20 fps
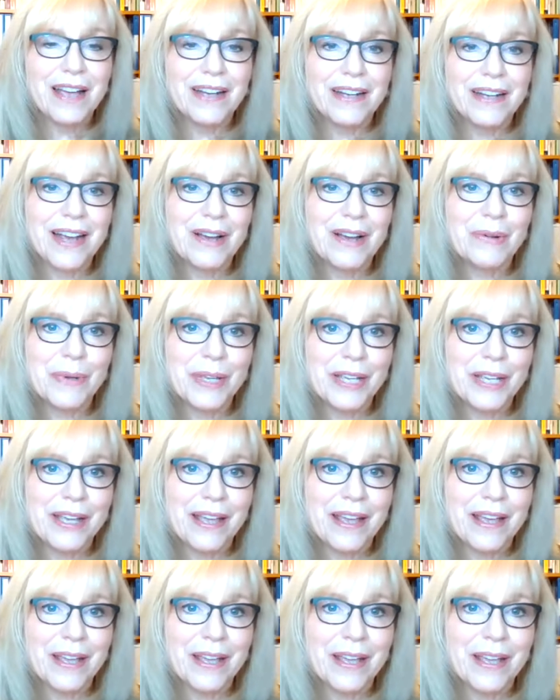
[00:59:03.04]
and how we
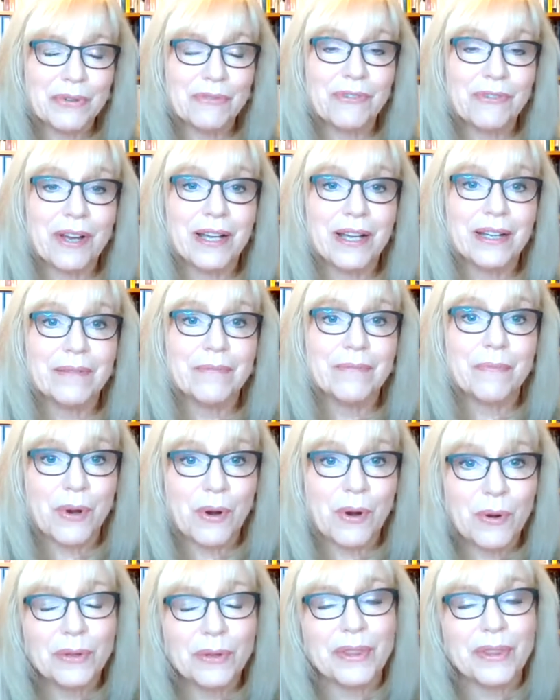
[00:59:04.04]
can provide
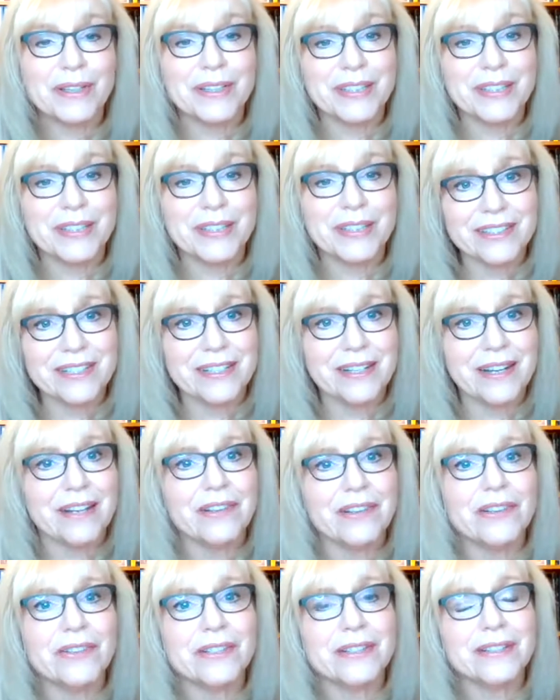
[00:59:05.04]
both legal
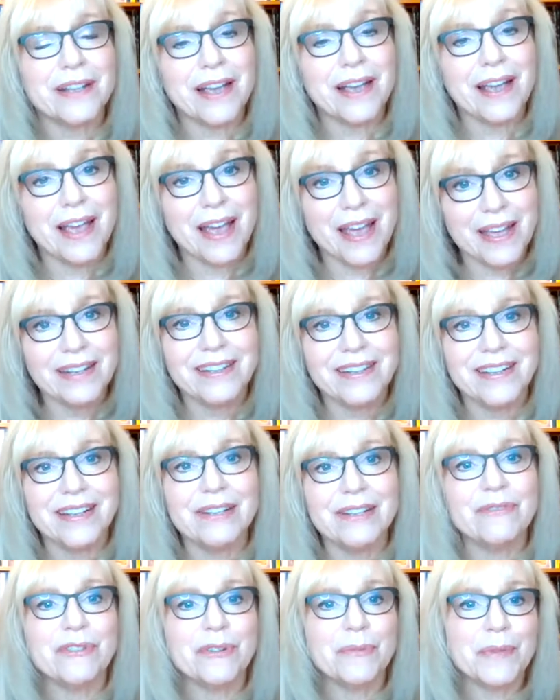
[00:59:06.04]
standards and
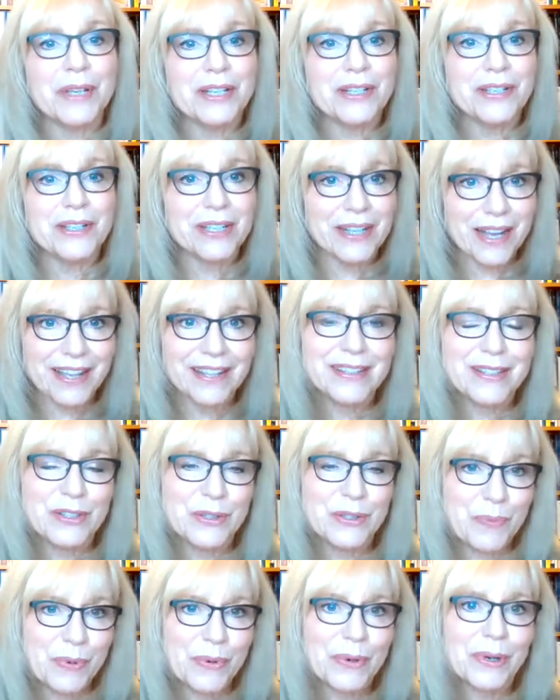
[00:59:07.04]
information and
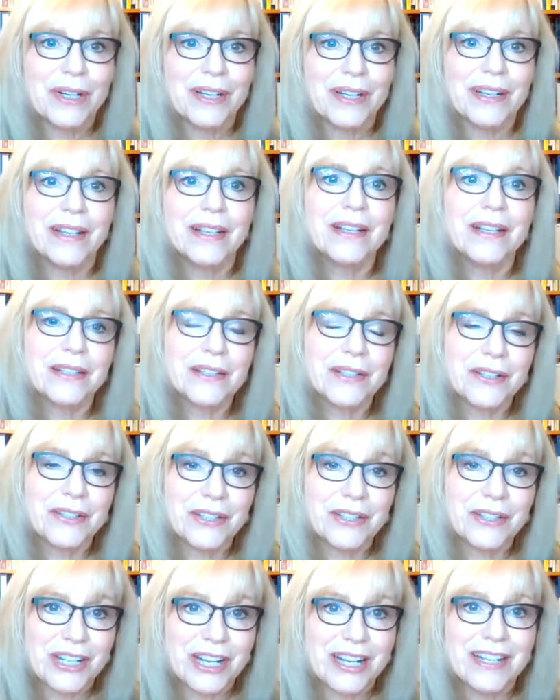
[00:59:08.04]
support
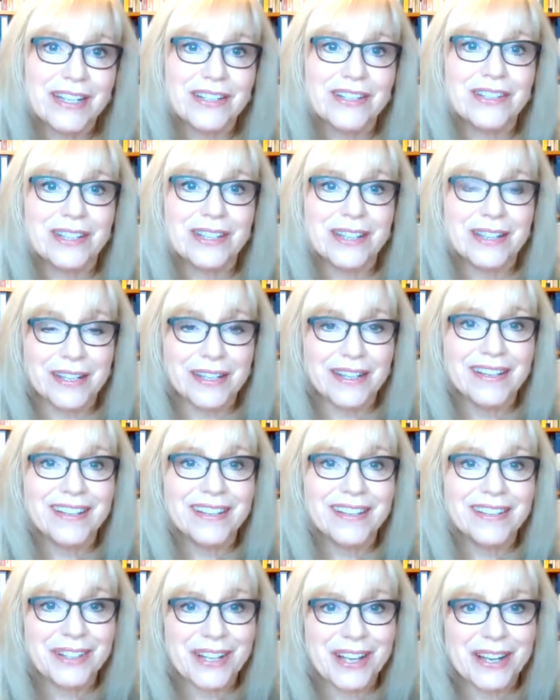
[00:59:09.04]
to change the
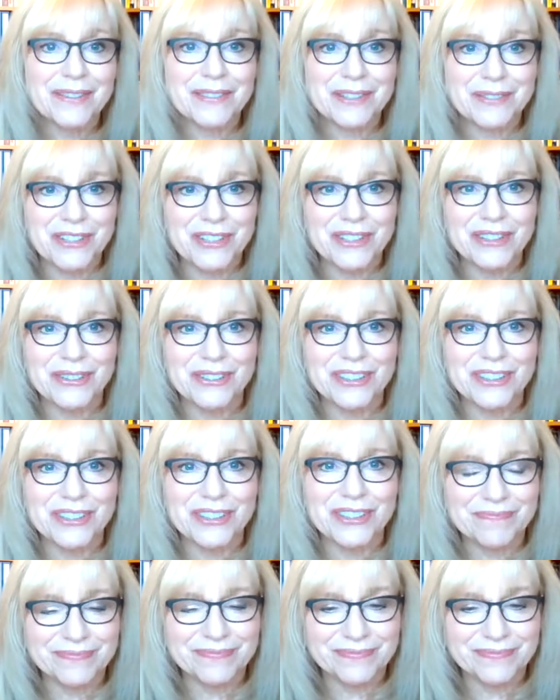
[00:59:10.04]
lives of children.